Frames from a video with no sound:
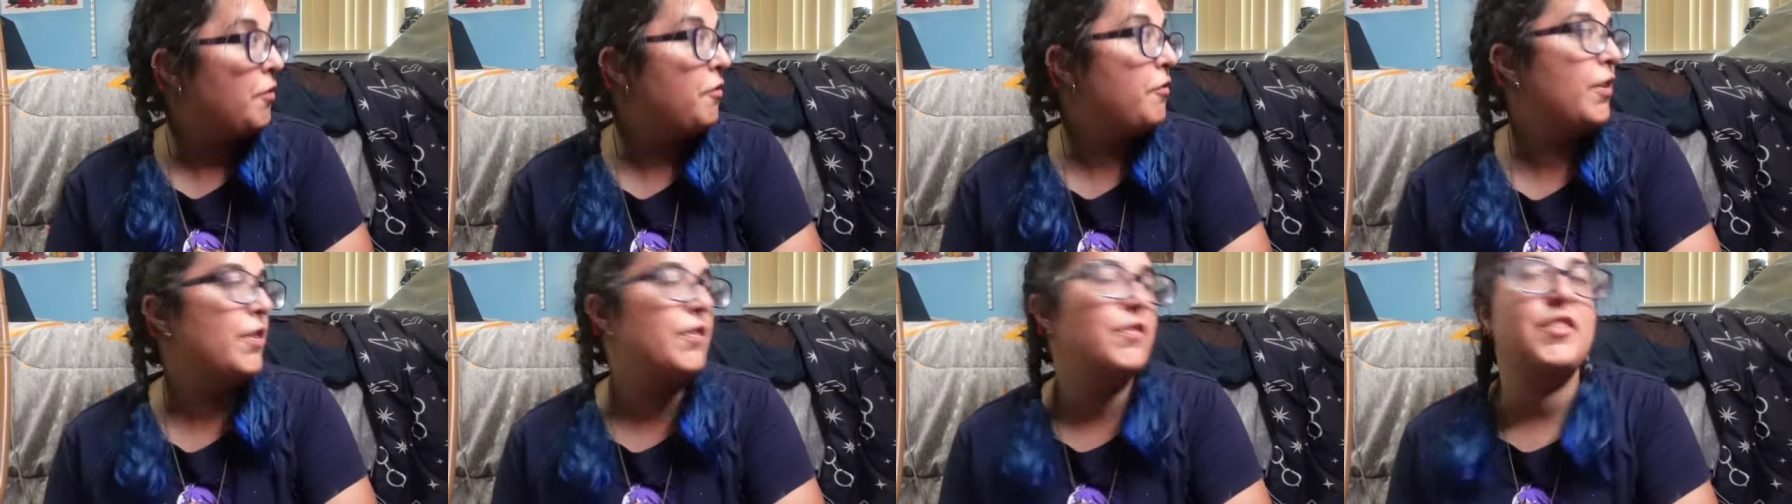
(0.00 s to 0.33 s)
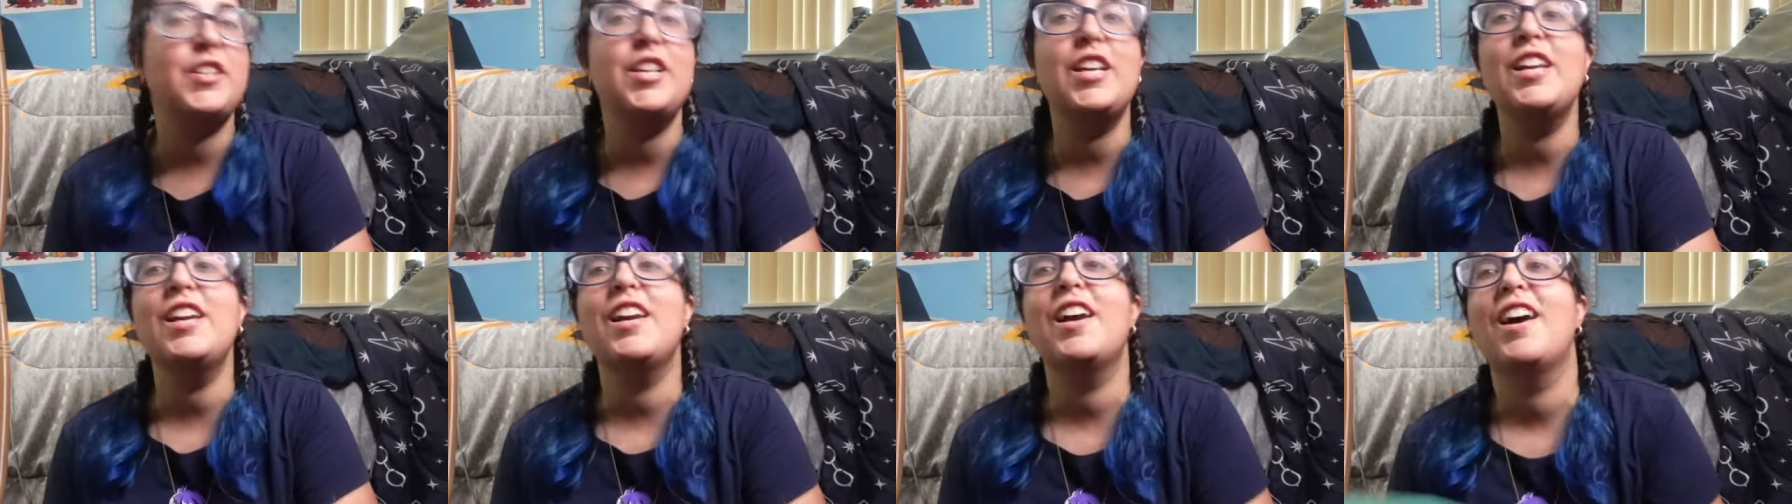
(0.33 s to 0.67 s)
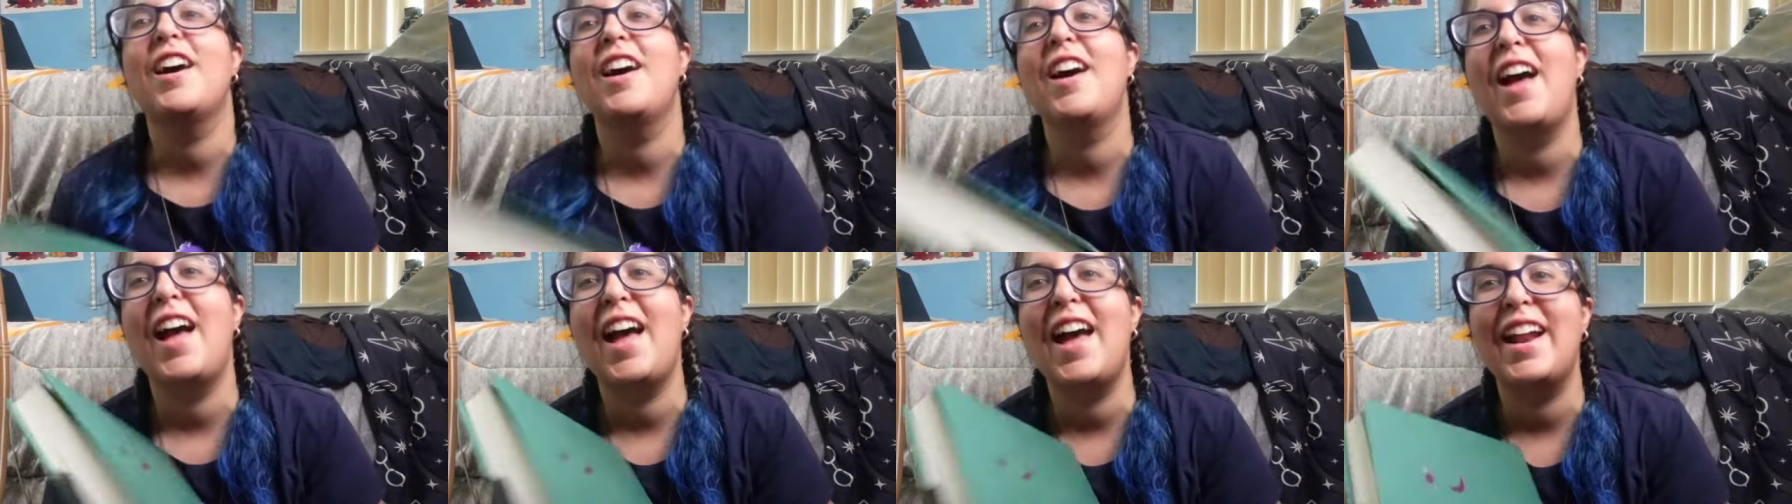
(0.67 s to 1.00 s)
fifty,
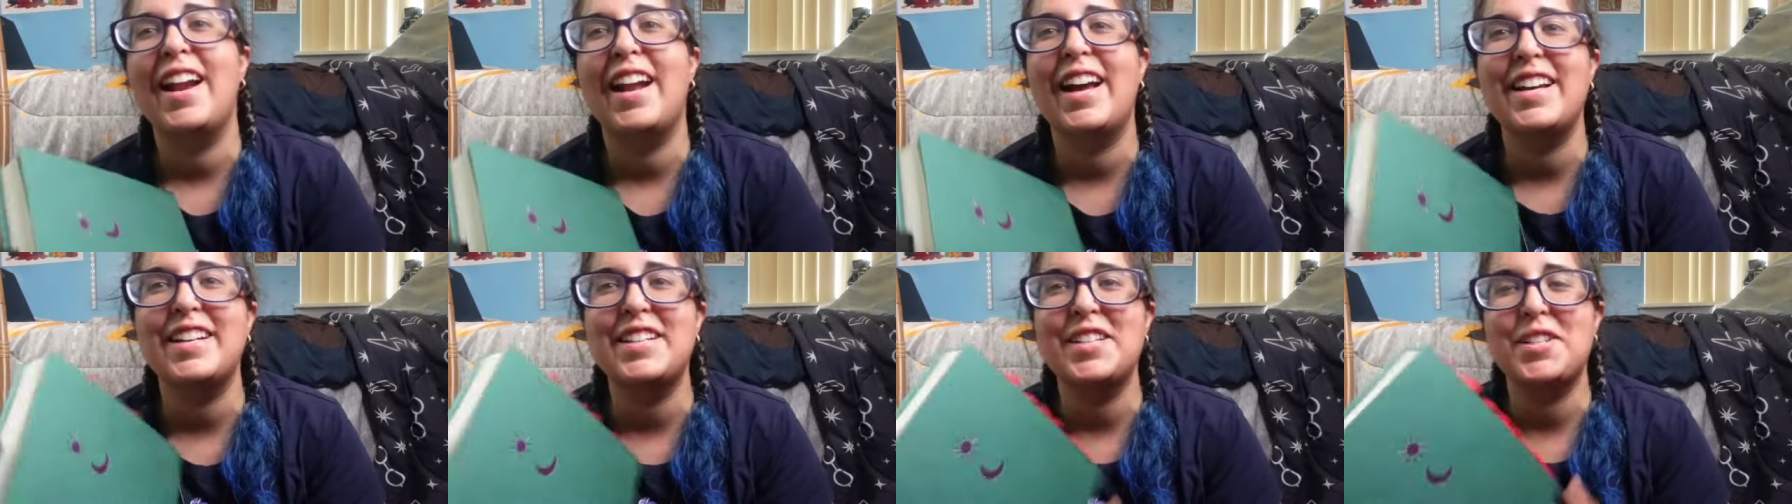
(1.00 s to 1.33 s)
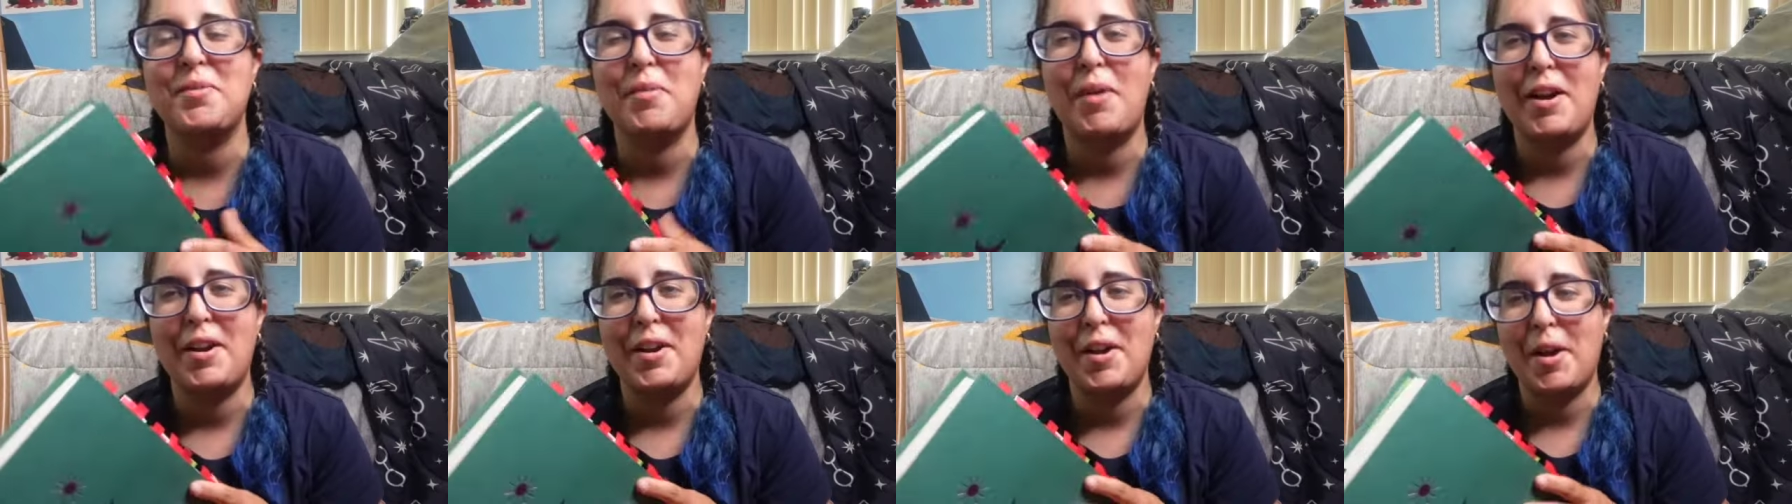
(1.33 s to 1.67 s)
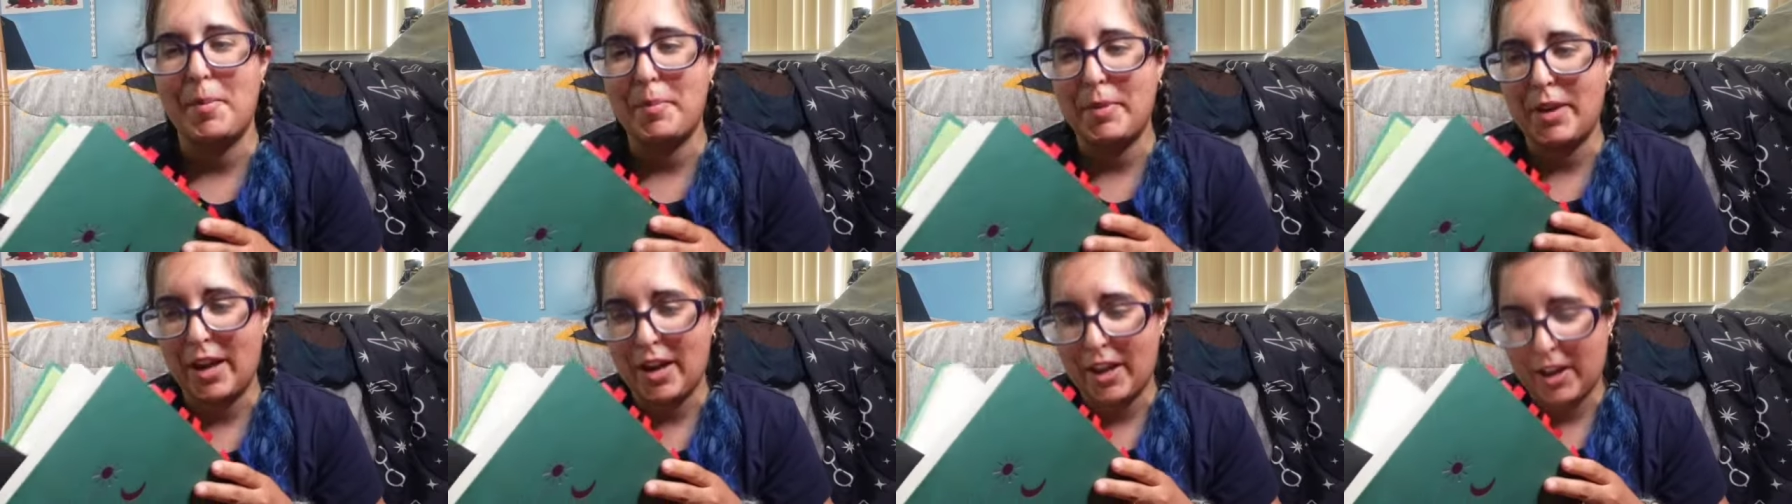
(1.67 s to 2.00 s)
and I did wind
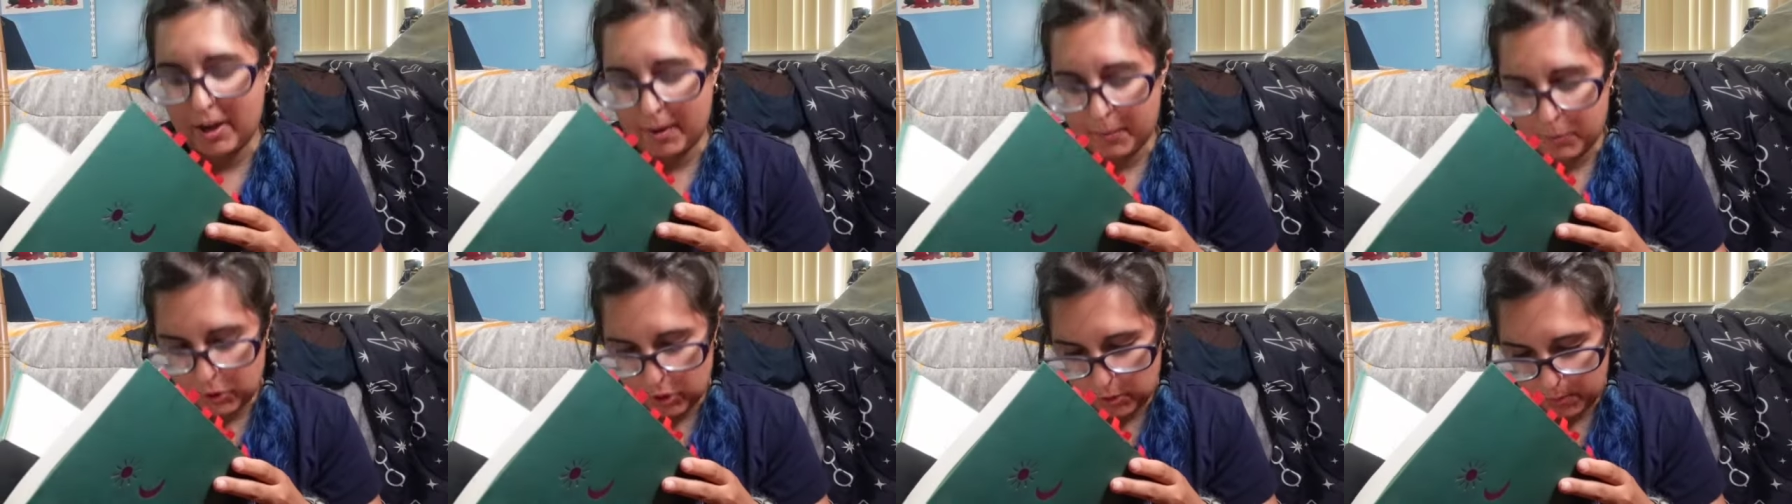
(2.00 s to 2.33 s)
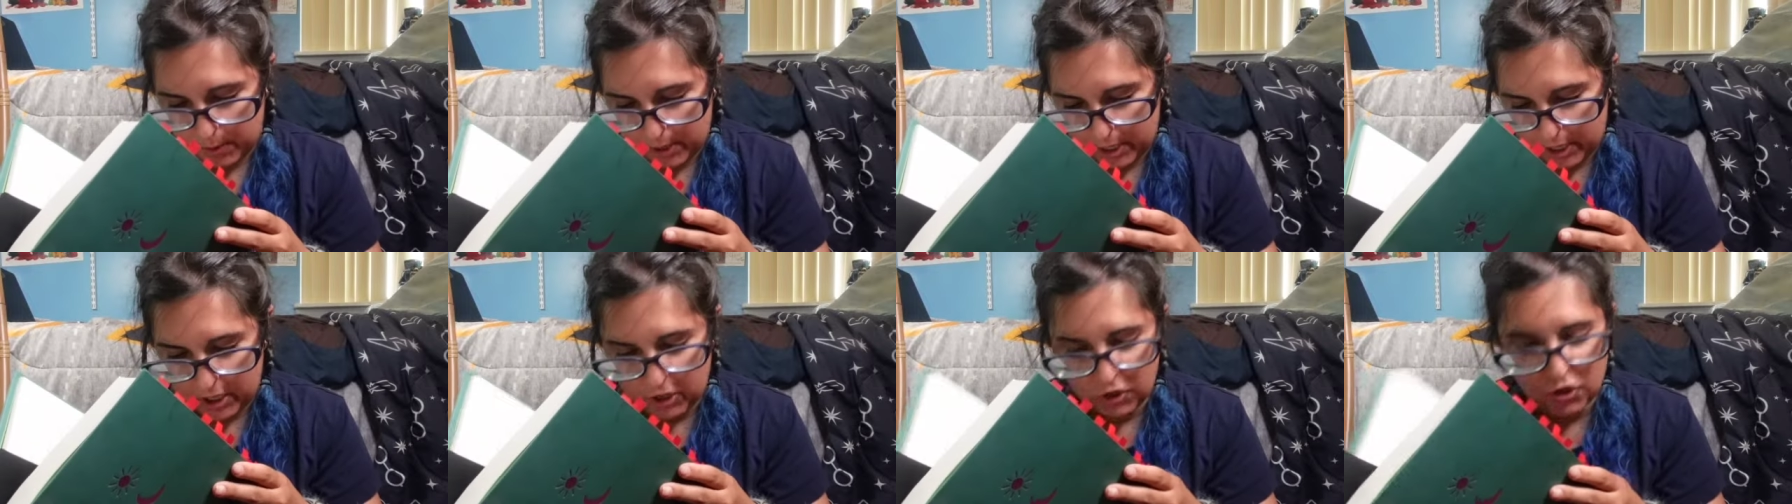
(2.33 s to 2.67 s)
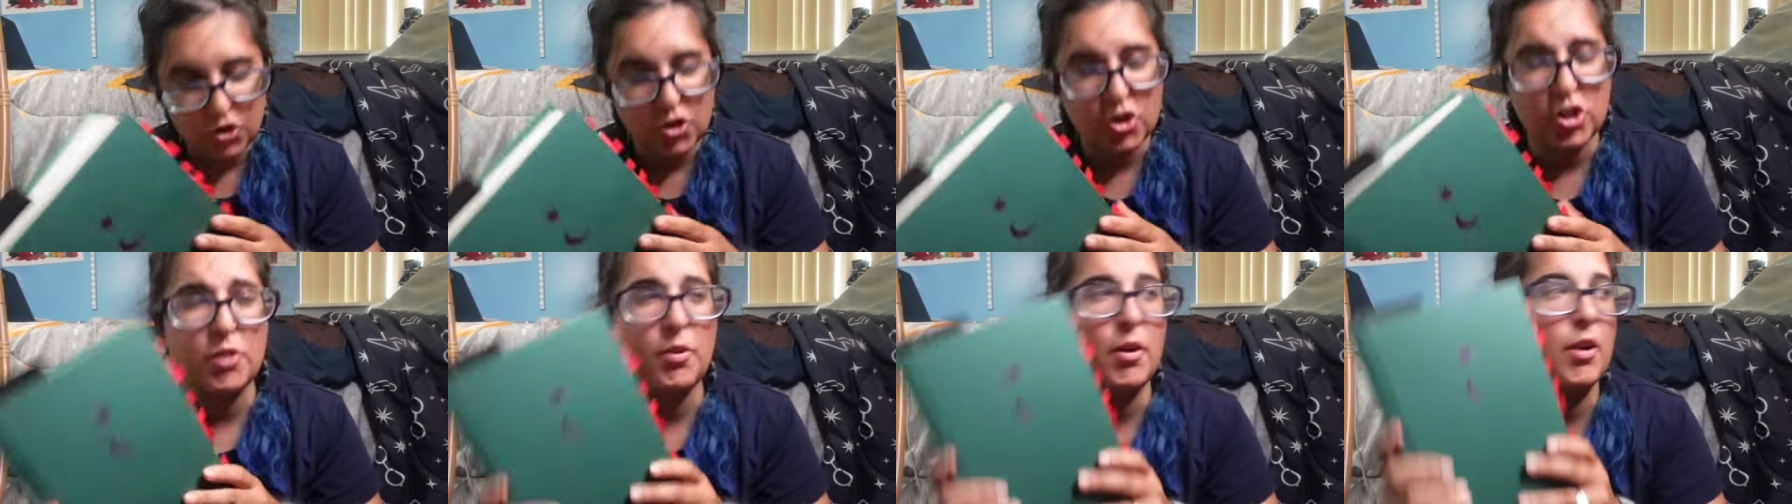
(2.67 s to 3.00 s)
up getting up to
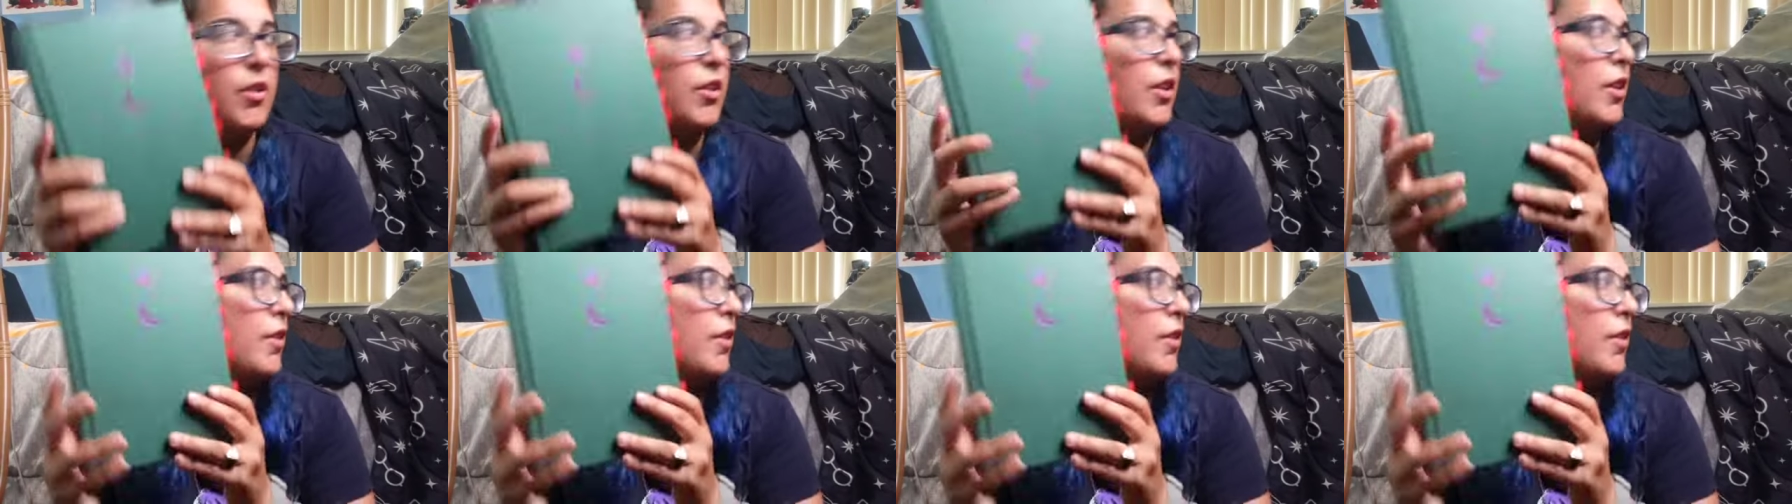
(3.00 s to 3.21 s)
page two hundred